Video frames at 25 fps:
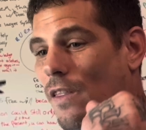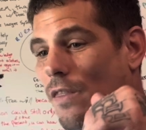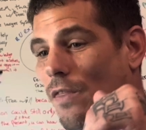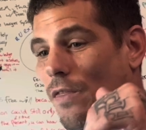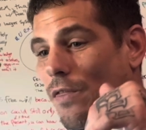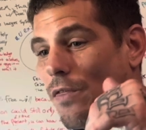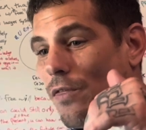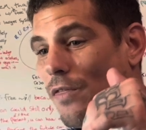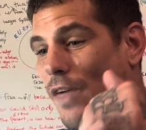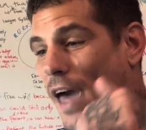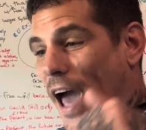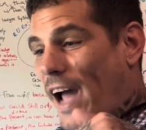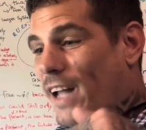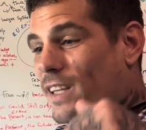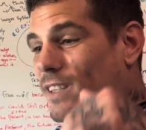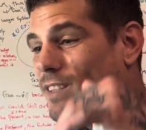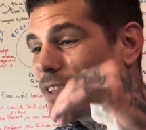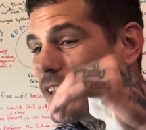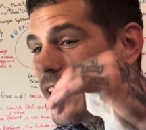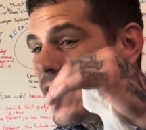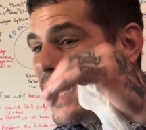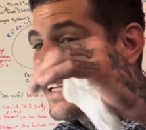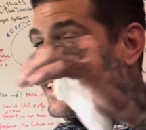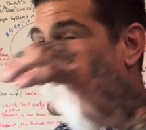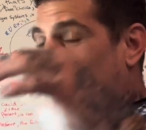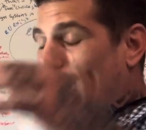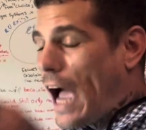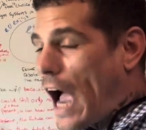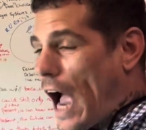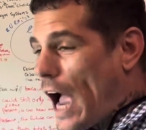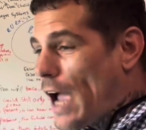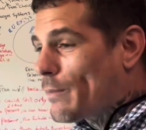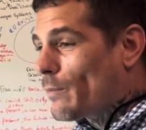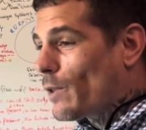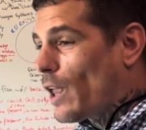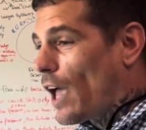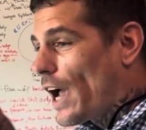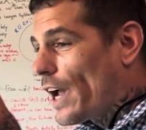That's a
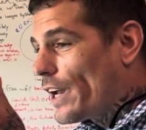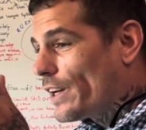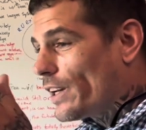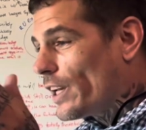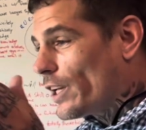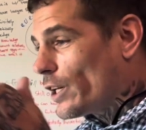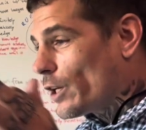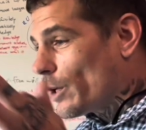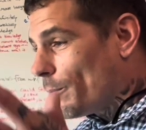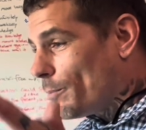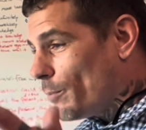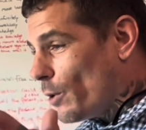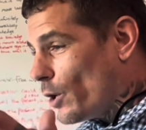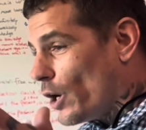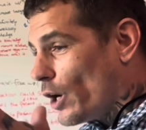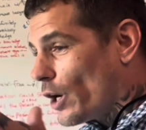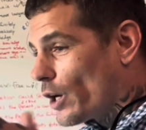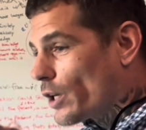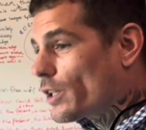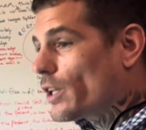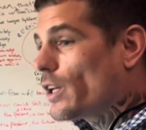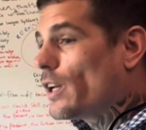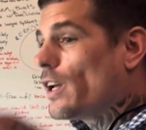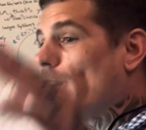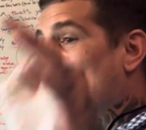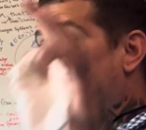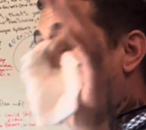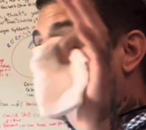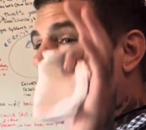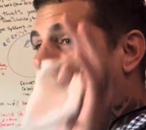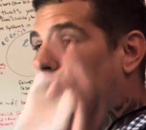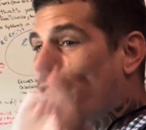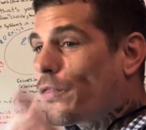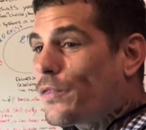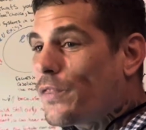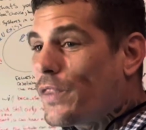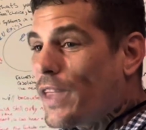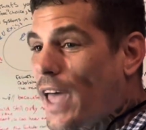timeline in a book.
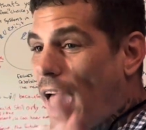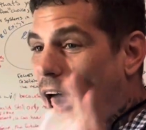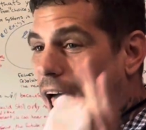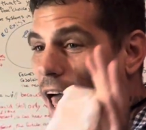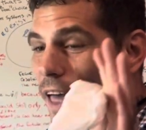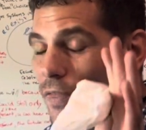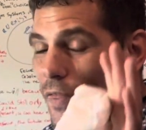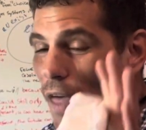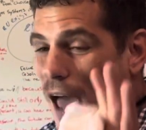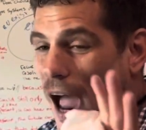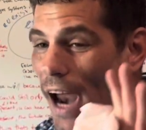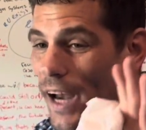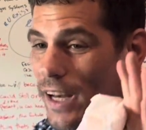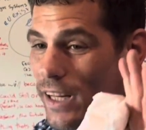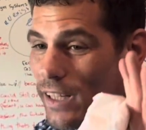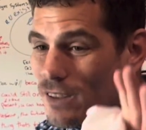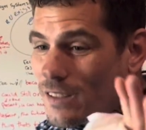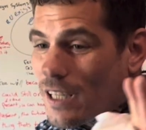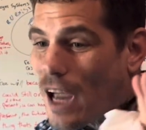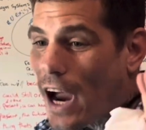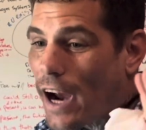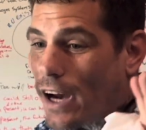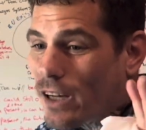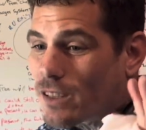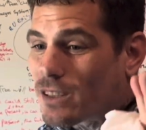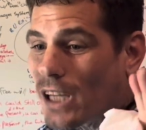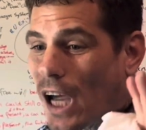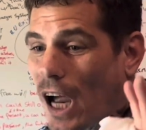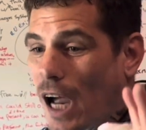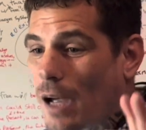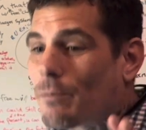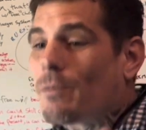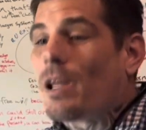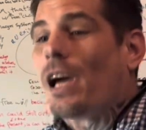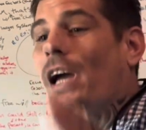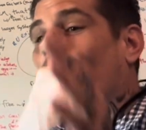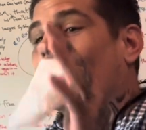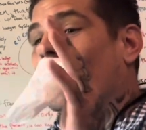But that entire
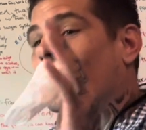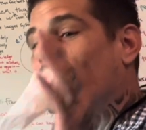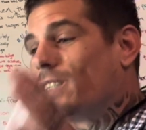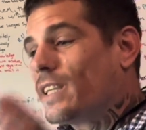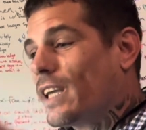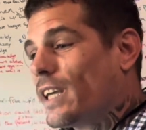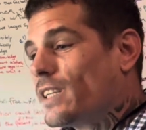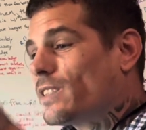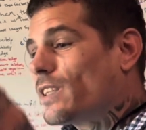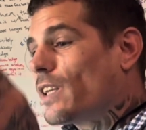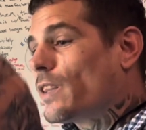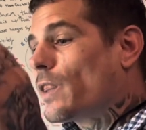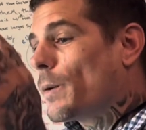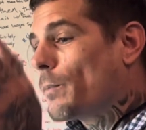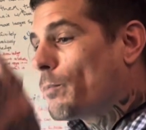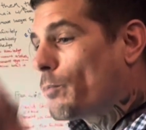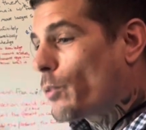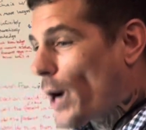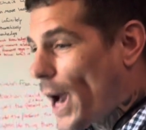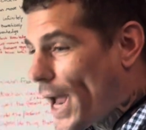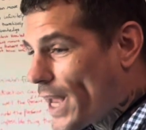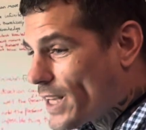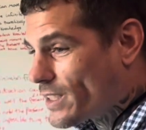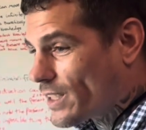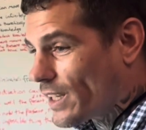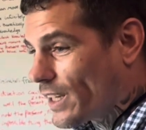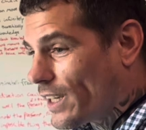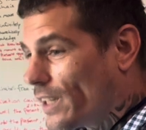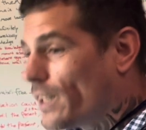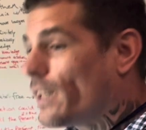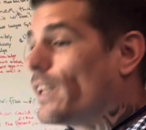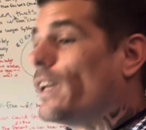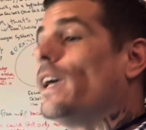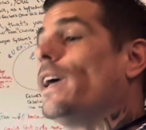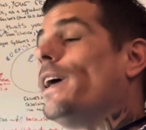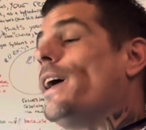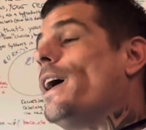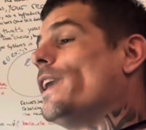timeline exists in the present,
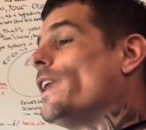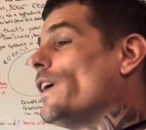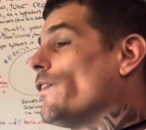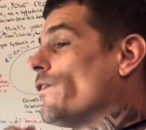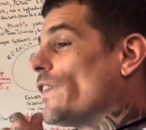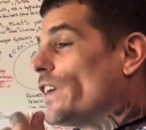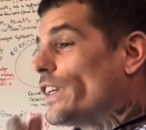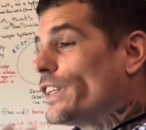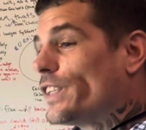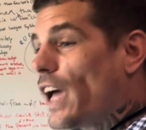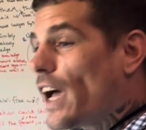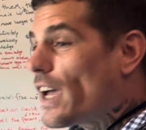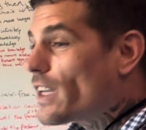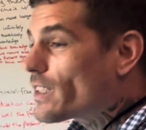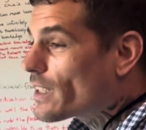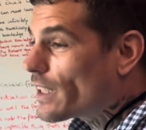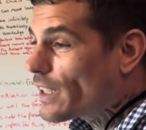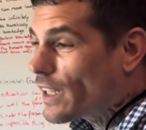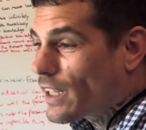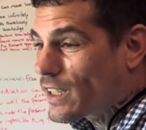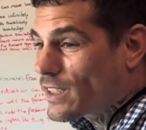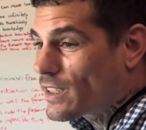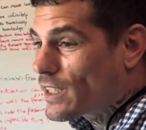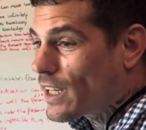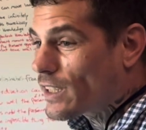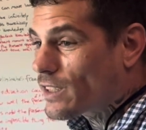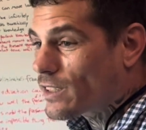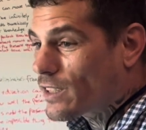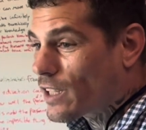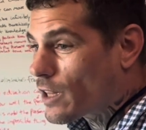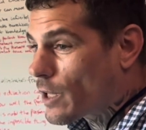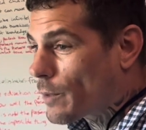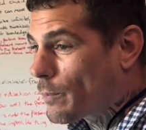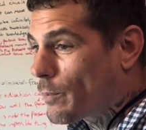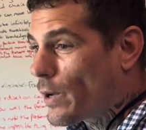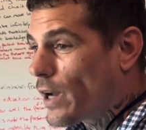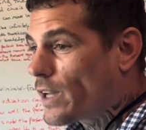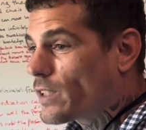and if it doesn't exist in
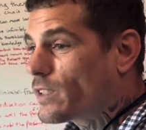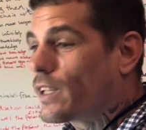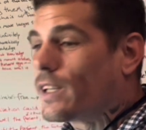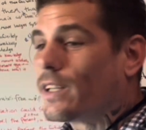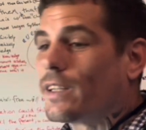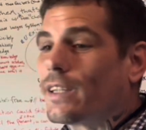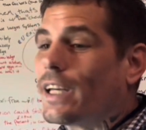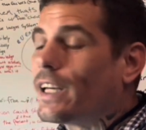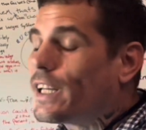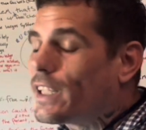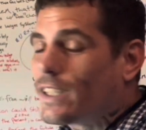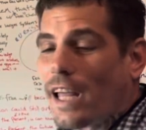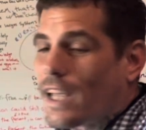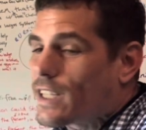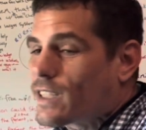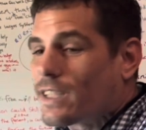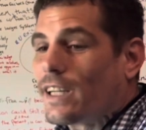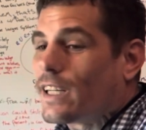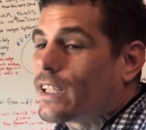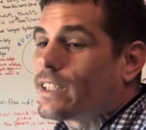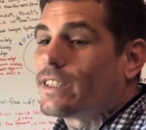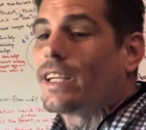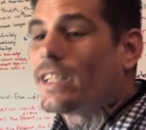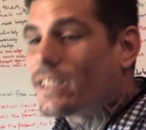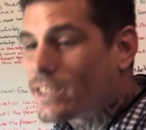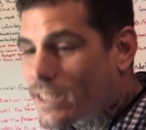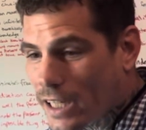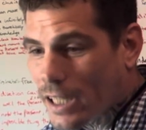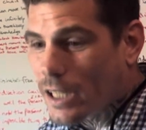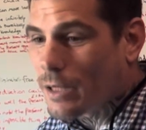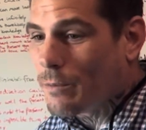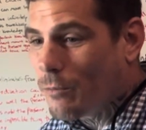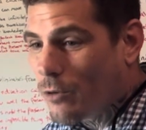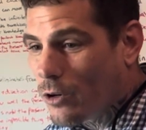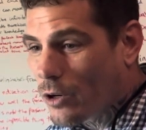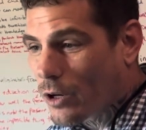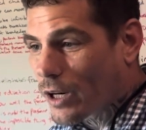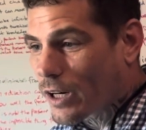the present, then it doesn't exist
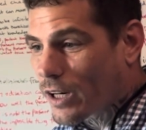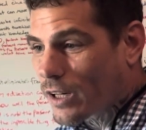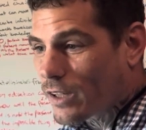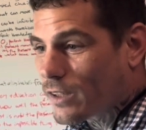anymore.